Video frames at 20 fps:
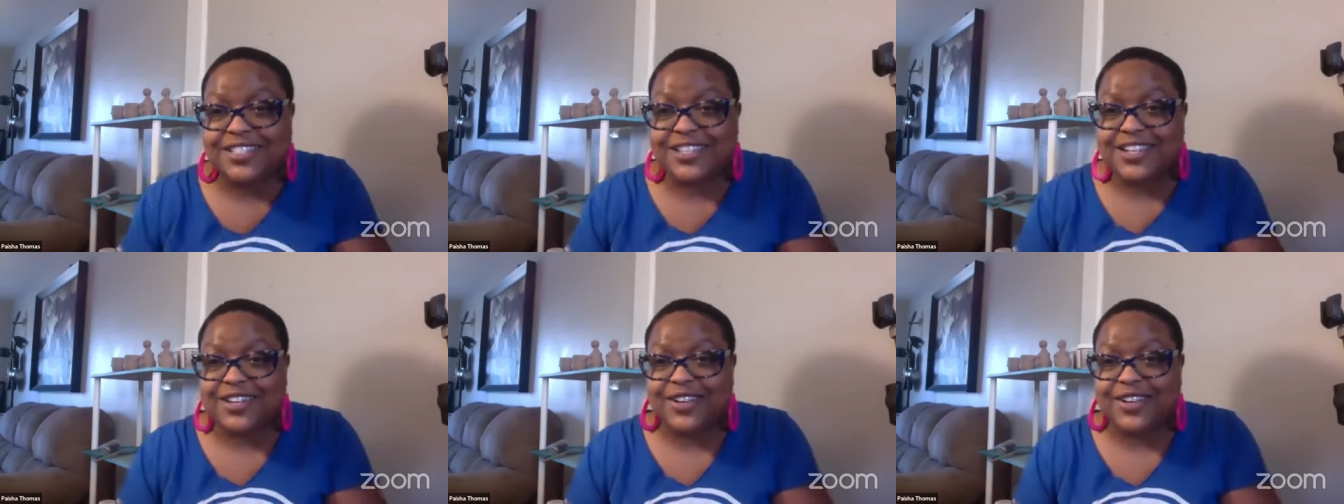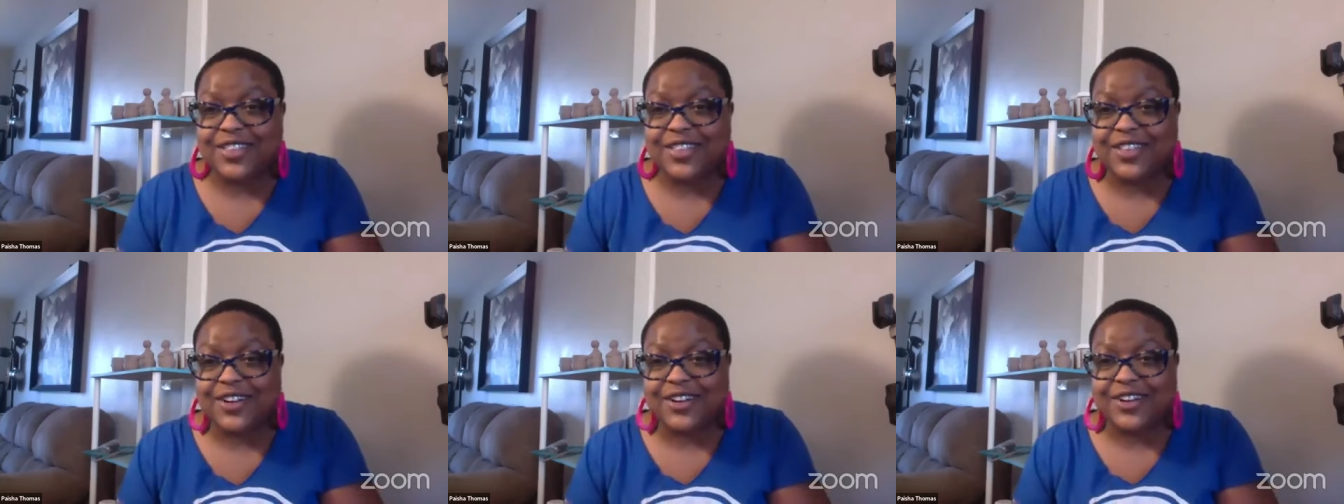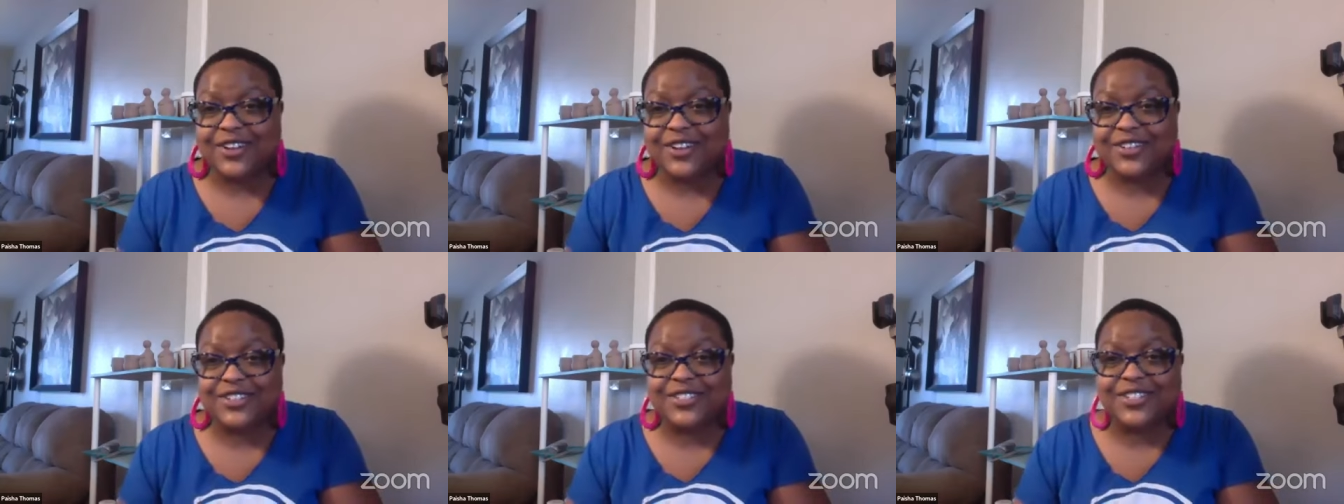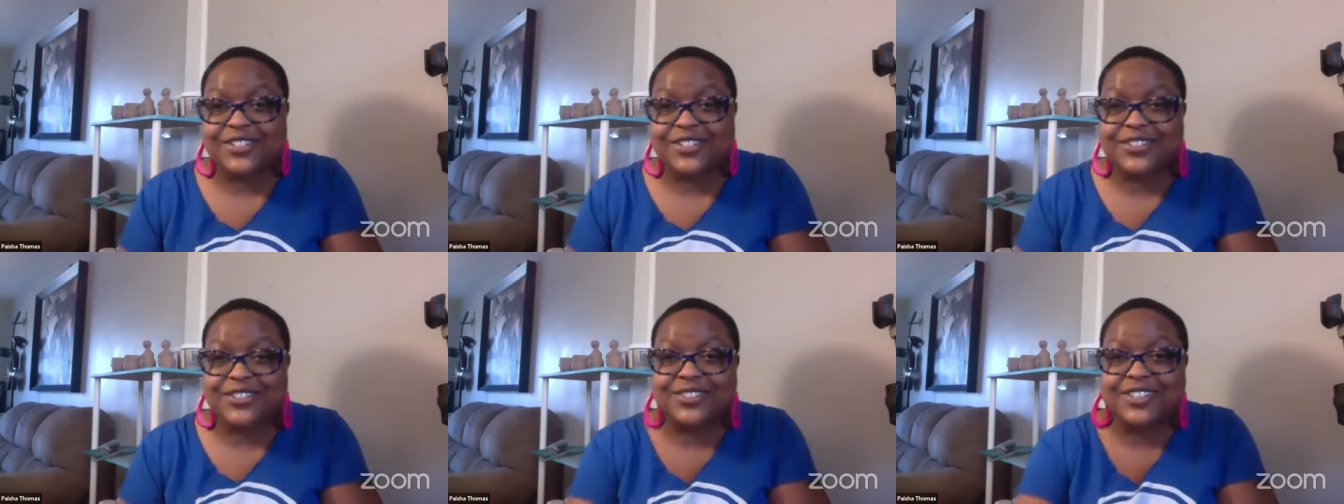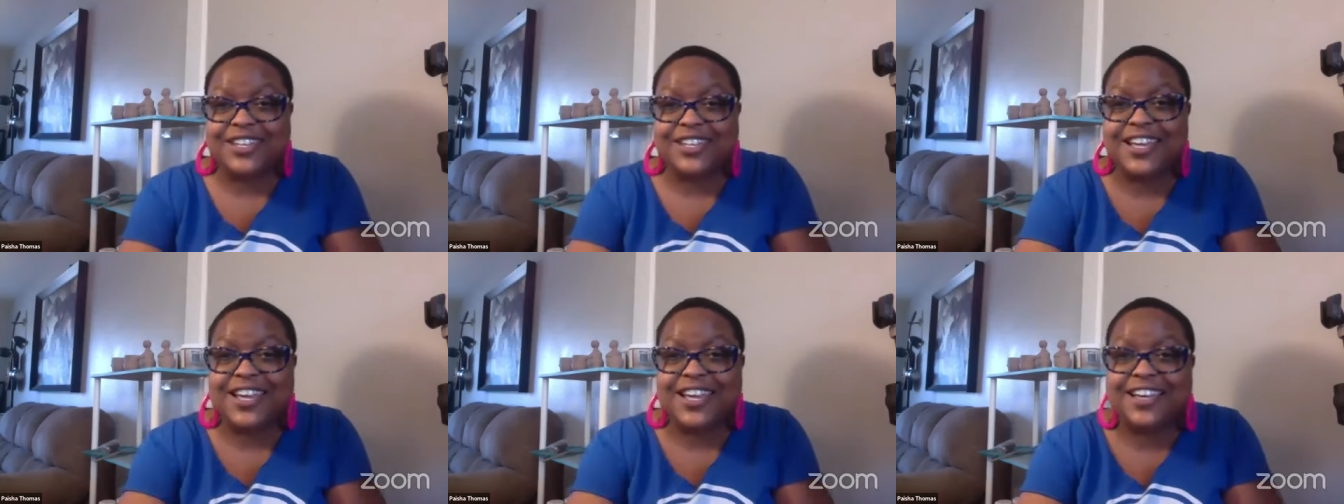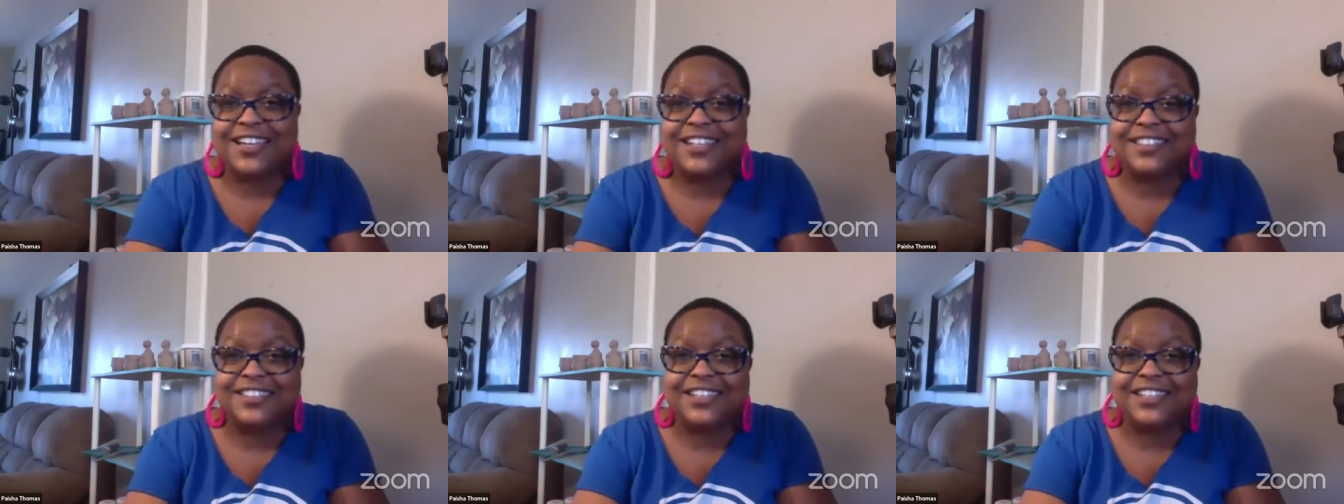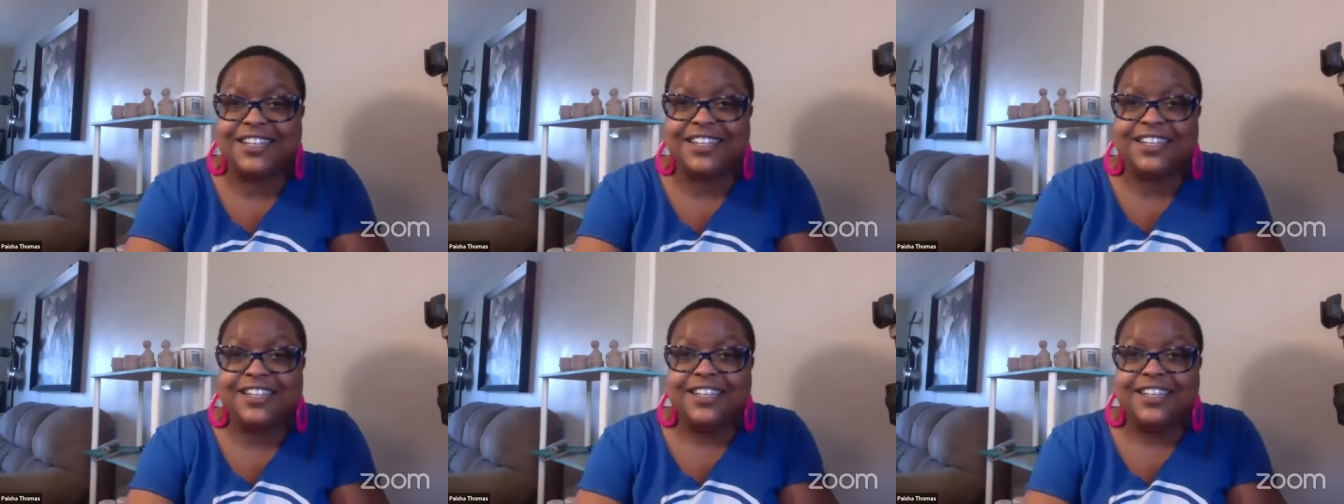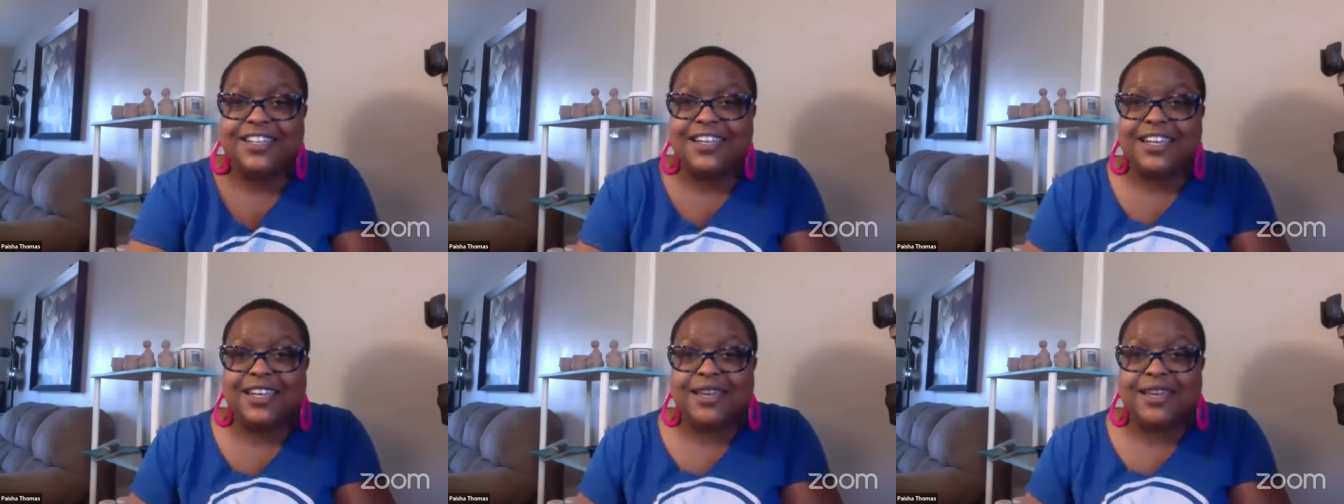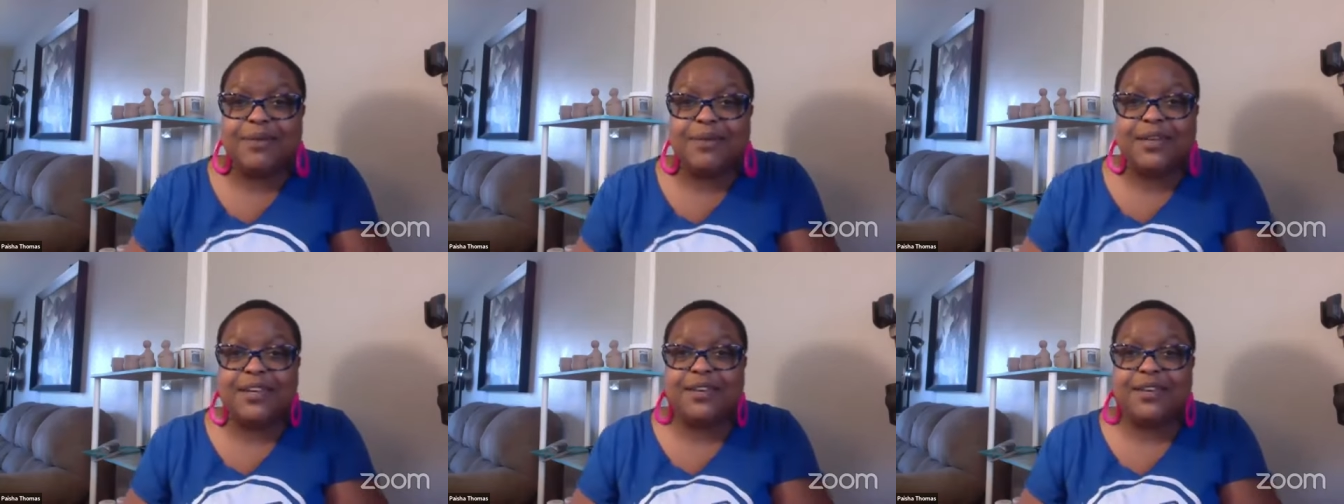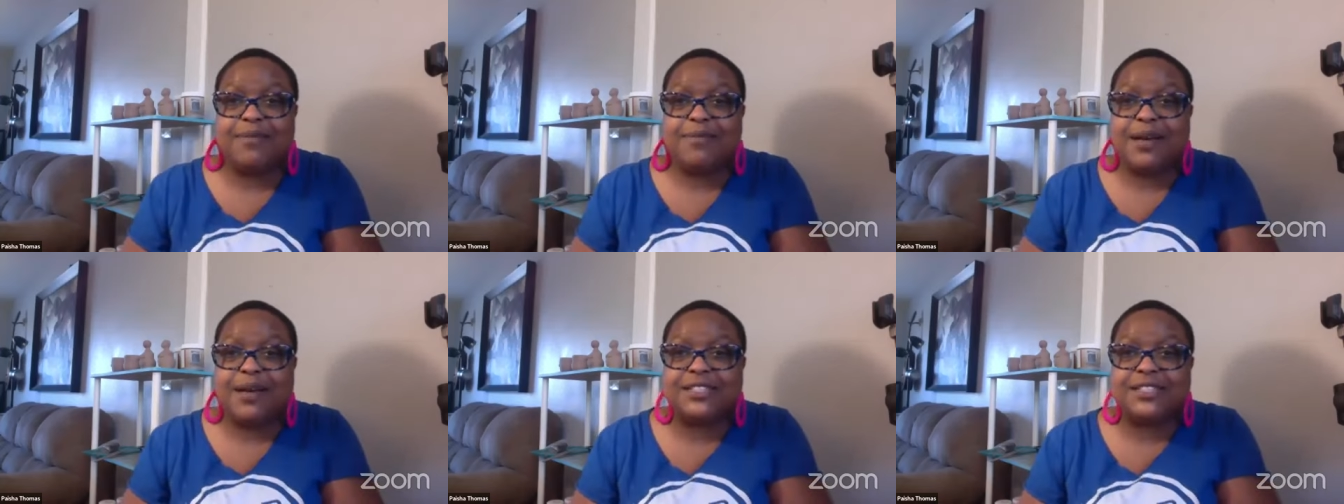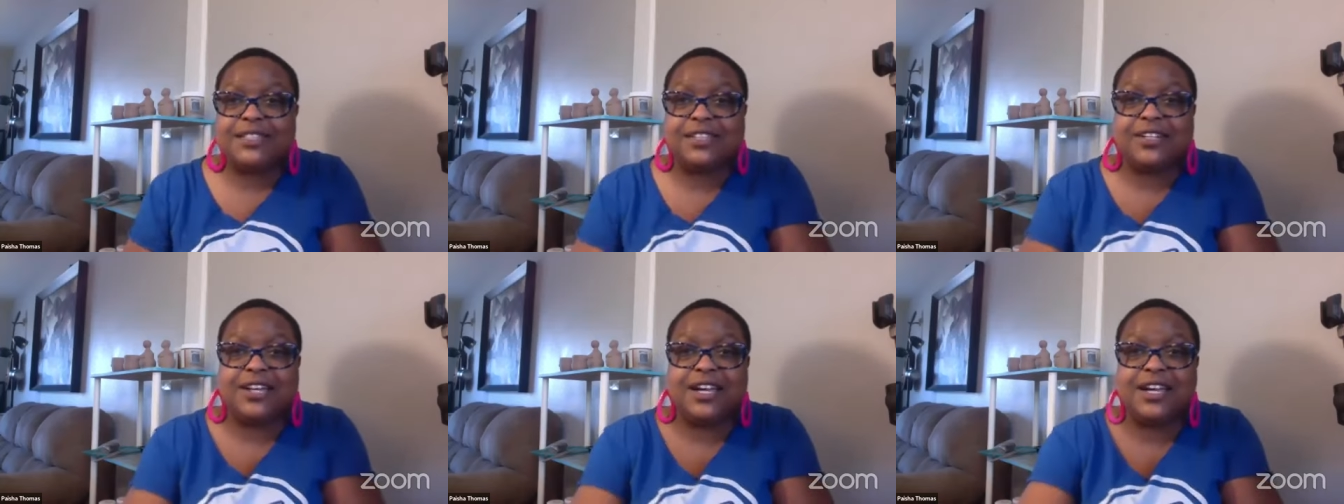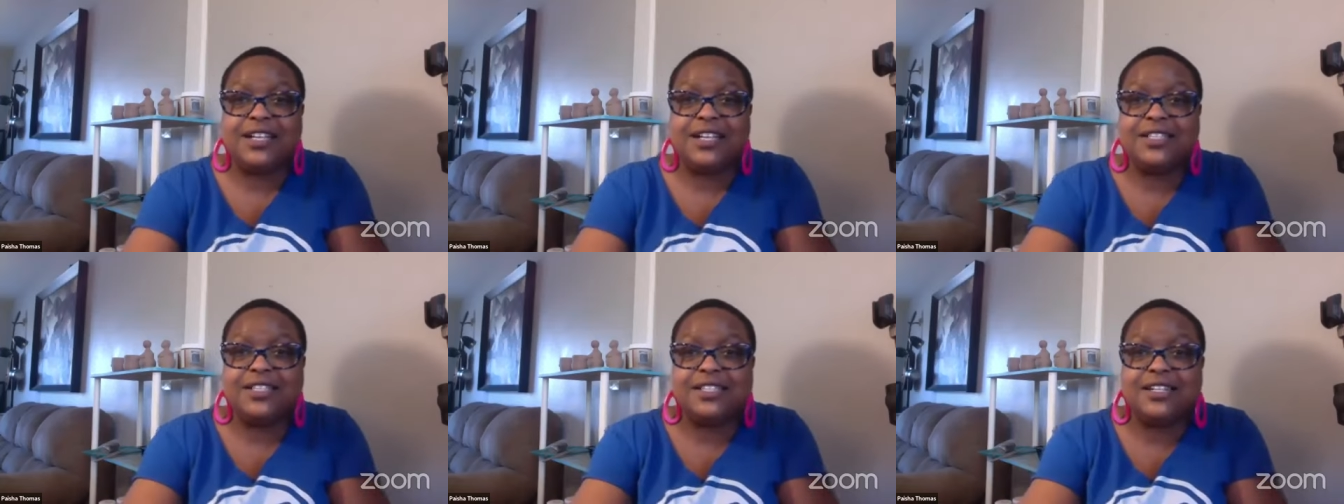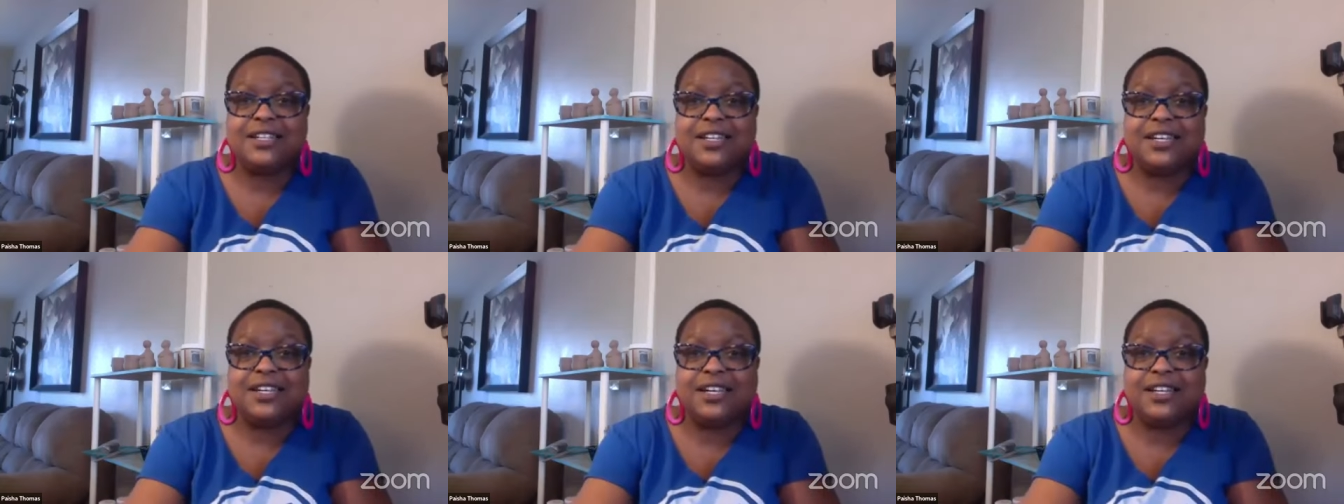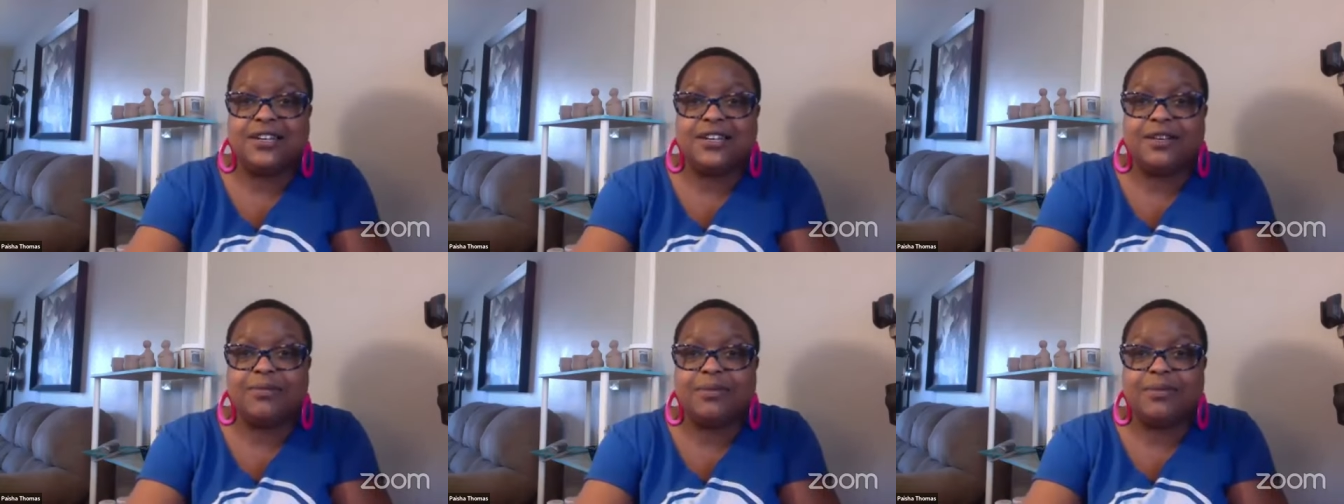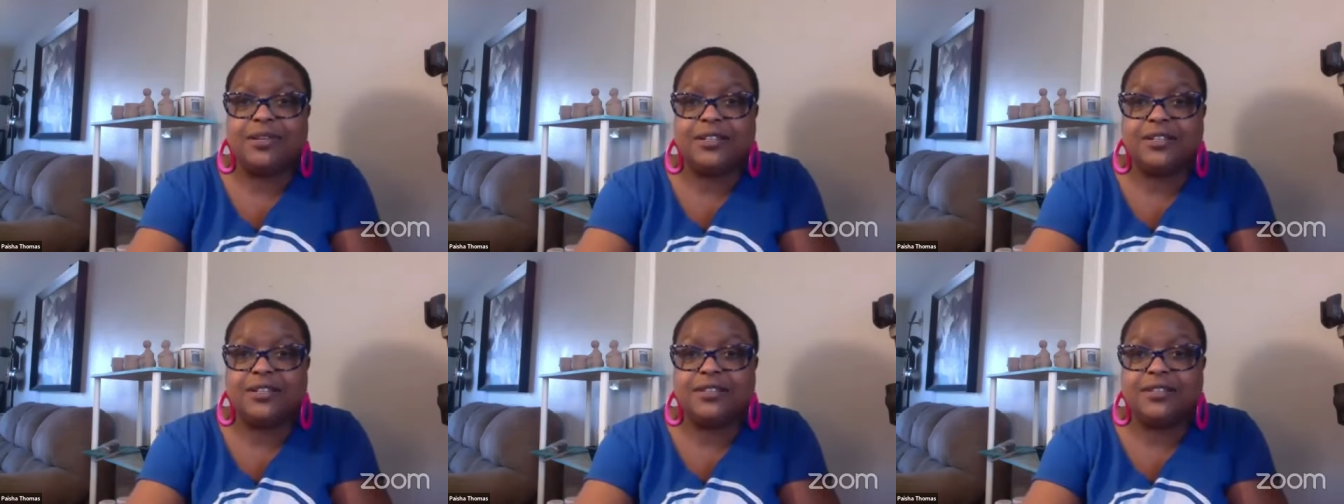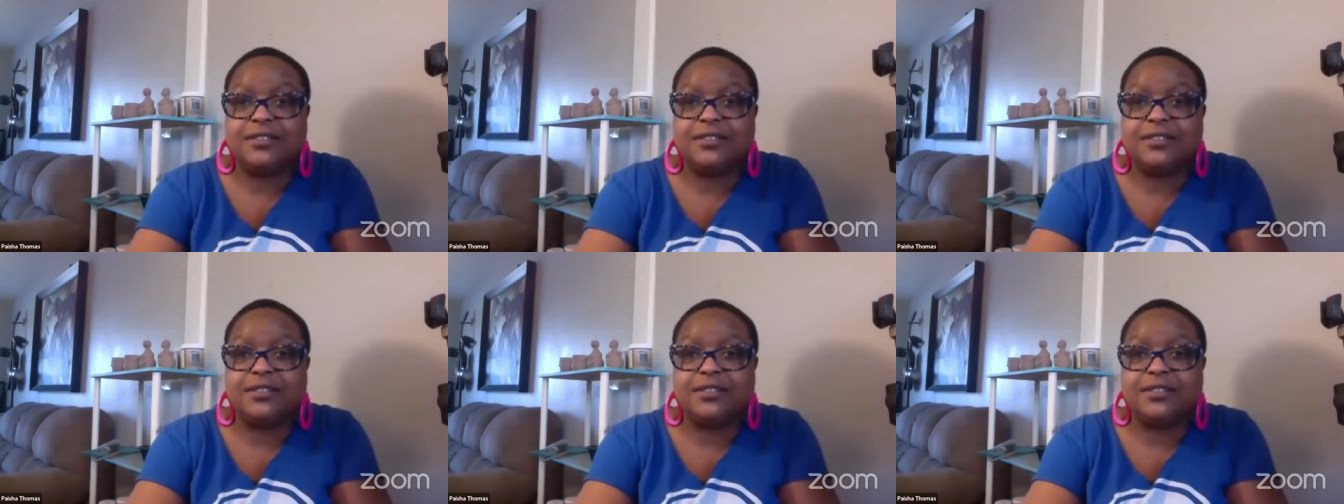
done all the art too yeah it's like give me a box of crayons and a coloring book